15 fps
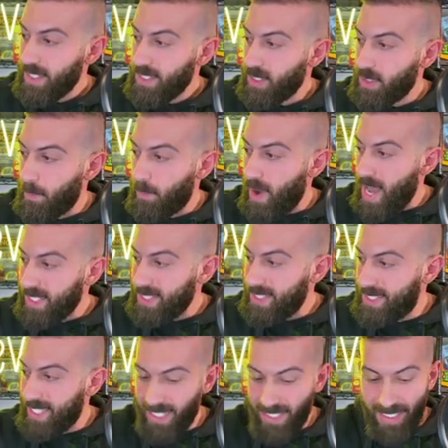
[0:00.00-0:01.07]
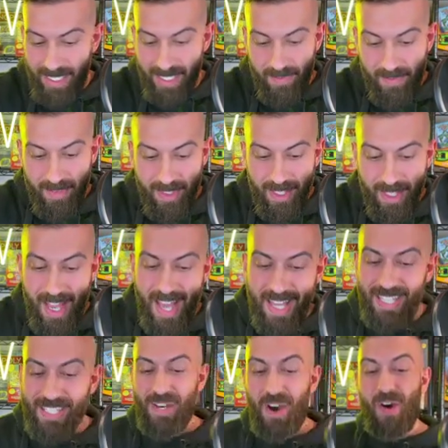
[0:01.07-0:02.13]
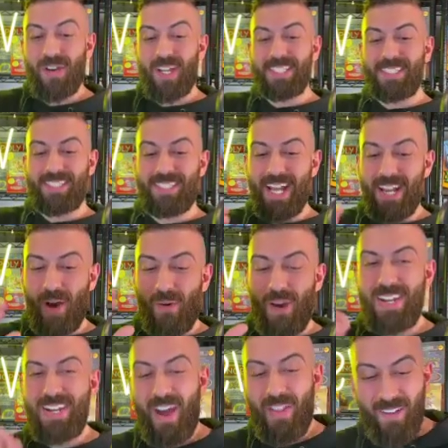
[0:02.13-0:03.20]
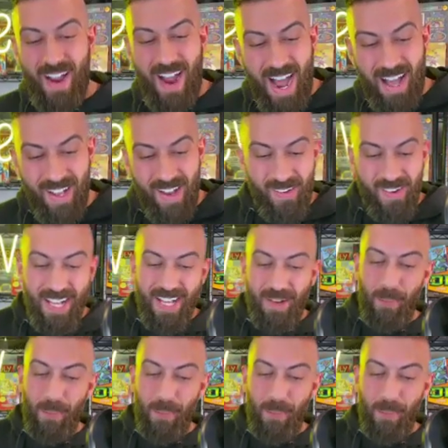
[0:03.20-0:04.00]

So the Brock's Diglett and a Koga's Ditto, another hollow.